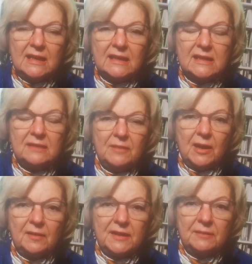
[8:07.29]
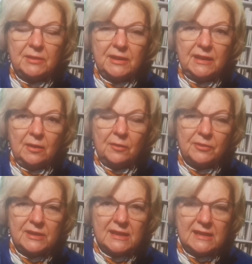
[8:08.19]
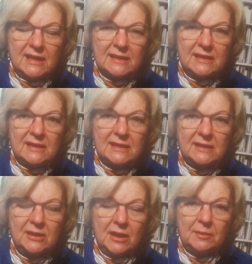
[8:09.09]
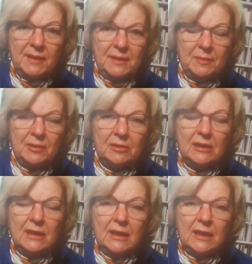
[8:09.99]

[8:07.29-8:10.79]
gets involved with the ovaries and testes in young people.